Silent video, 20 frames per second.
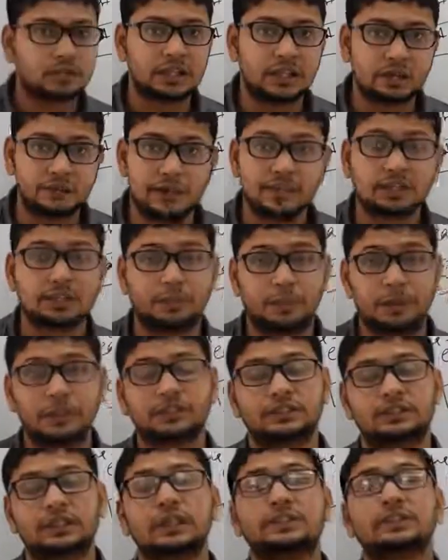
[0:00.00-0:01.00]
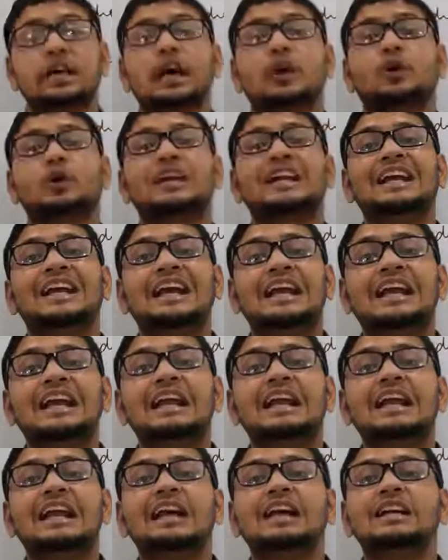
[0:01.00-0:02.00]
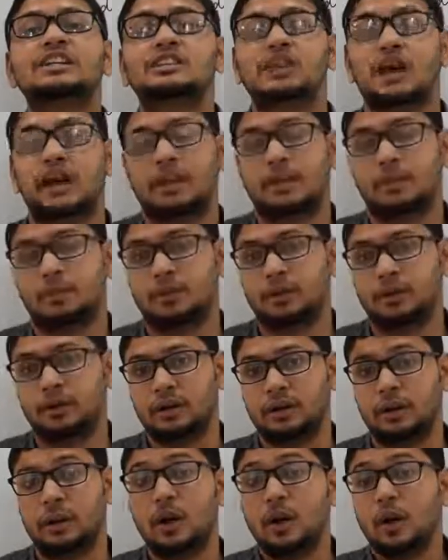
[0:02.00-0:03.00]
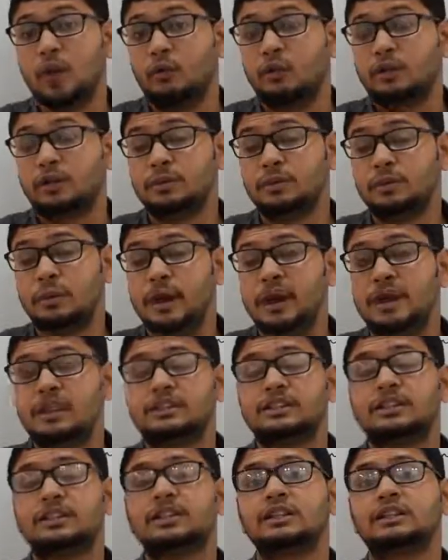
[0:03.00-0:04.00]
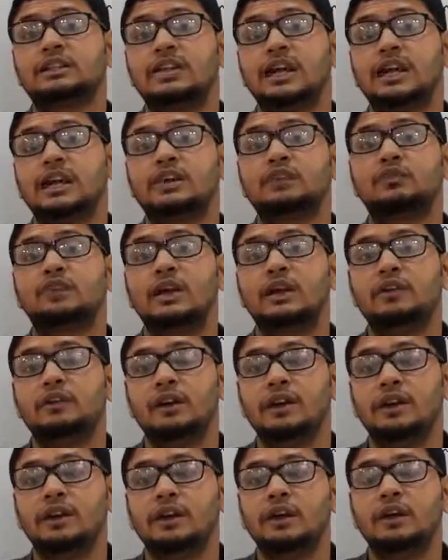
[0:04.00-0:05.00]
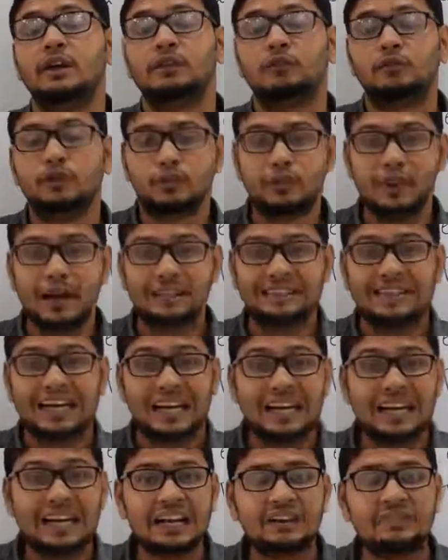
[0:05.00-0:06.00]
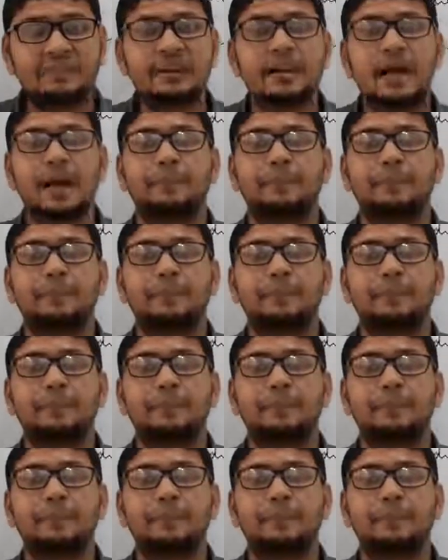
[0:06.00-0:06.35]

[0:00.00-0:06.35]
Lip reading: defense personnel are on India-China border, which makes the thing which makes India very